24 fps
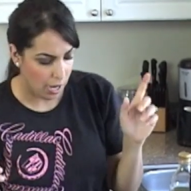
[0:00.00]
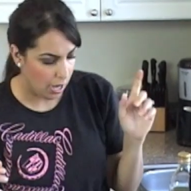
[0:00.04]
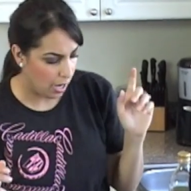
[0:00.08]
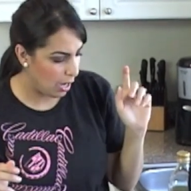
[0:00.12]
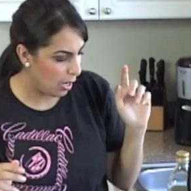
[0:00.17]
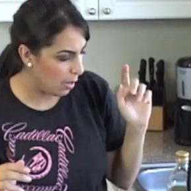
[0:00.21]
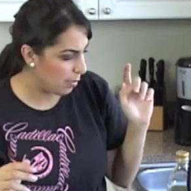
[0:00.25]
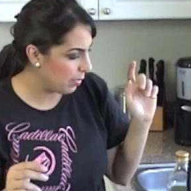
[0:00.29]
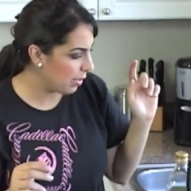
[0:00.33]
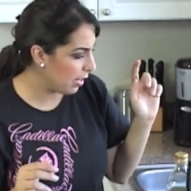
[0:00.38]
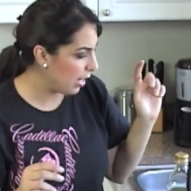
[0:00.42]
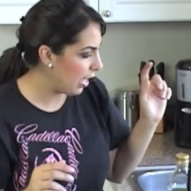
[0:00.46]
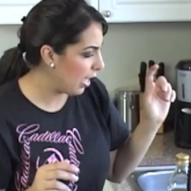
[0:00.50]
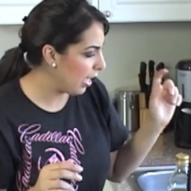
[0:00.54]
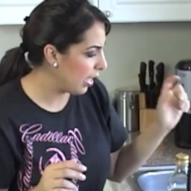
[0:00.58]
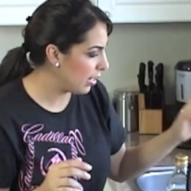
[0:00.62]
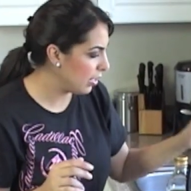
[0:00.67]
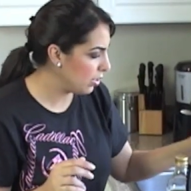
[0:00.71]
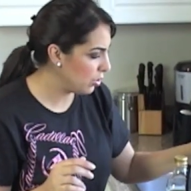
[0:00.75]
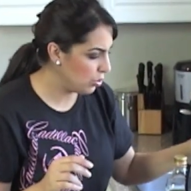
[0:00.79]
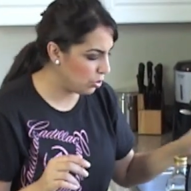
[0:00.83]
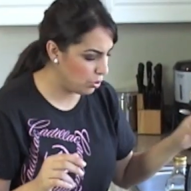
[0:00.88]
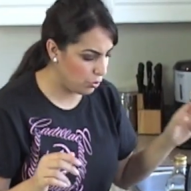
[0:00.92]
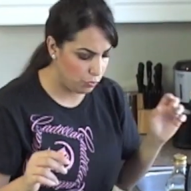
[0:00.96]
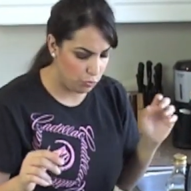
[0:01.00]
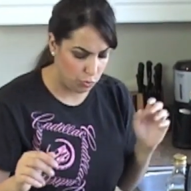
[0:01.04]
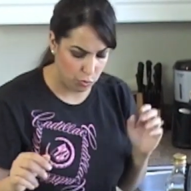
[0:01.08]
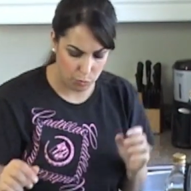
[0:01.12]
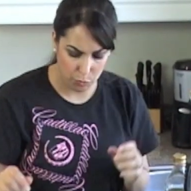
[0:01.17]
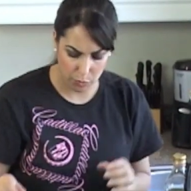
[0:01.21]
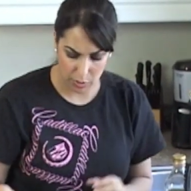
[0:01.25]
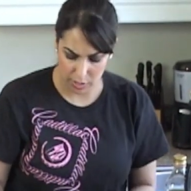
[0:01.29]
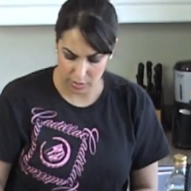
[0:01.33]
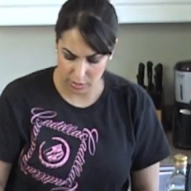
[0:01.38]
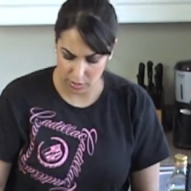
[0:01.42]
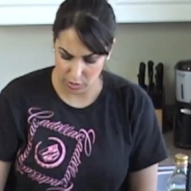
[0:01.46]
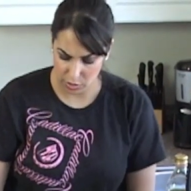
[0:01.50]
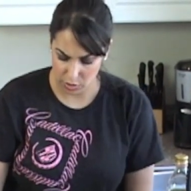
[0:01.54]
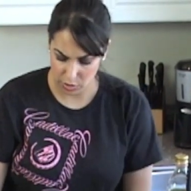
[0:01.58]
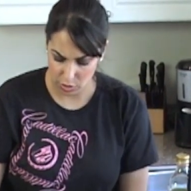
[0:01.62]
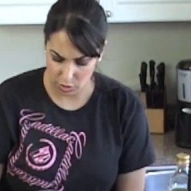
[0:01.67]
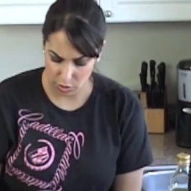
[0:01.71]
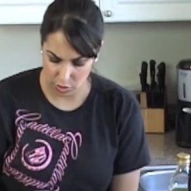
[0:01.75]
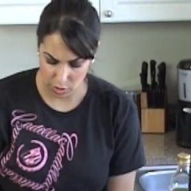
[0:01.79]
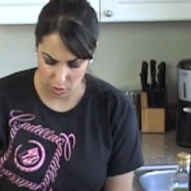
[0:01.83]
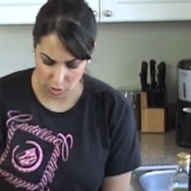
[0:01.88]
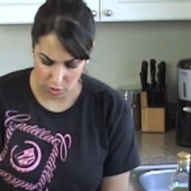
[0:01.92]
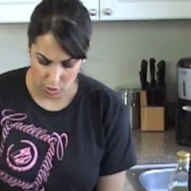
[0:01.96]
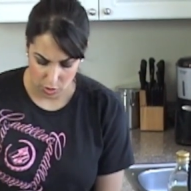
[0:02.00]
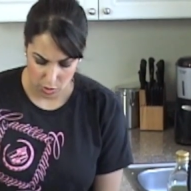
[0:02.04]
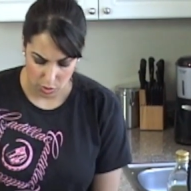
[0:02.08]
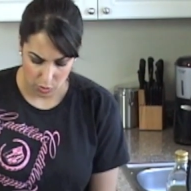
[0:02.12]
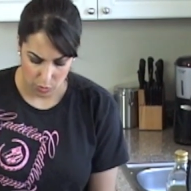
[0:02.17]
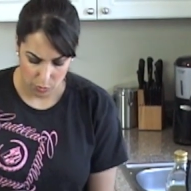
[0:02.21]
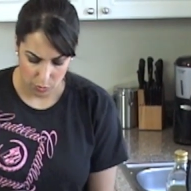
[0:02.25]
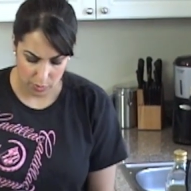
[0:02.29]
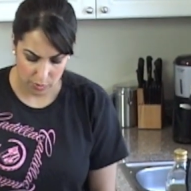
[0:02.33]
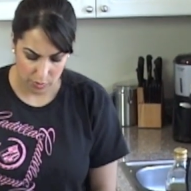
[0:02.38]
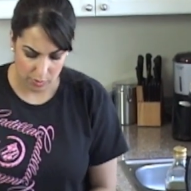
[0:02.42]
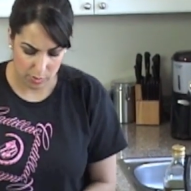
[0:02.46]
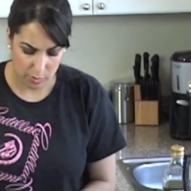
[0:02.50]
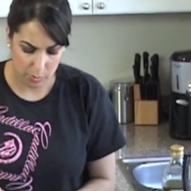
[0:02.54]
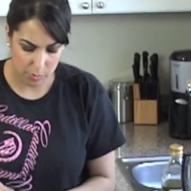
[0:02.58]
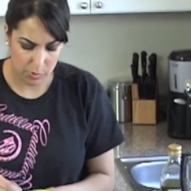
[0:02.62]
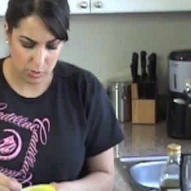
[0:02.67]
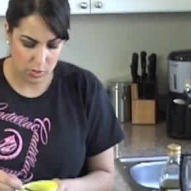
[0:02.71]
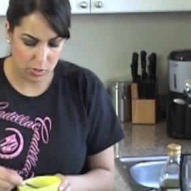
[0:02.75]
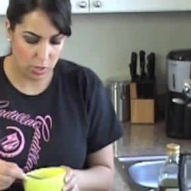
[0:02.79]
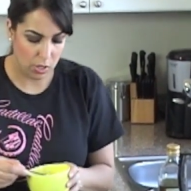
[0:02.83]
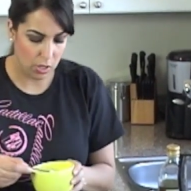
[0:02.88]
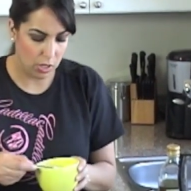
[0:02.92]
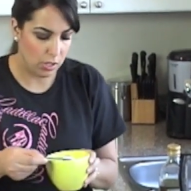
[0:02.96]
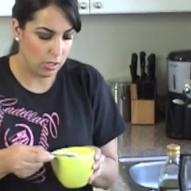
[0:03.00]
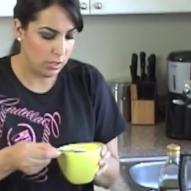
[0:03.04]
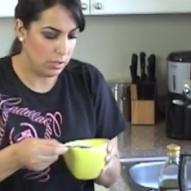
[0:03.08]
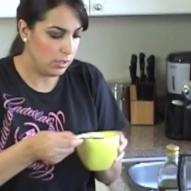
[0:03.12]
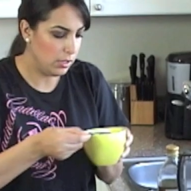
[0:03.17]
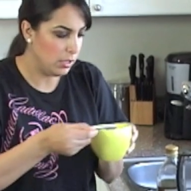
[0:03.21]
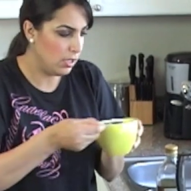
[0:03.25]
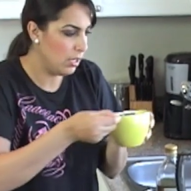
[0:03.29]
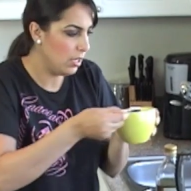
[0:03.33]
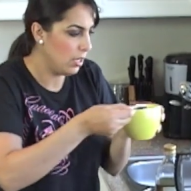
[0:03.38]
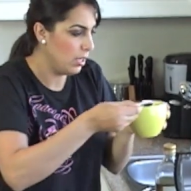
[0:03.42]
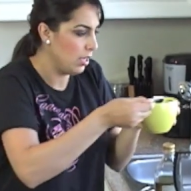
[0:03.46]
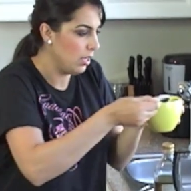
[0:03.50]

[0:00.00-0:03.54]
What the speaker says: I'm going to add it to the food processor with some salt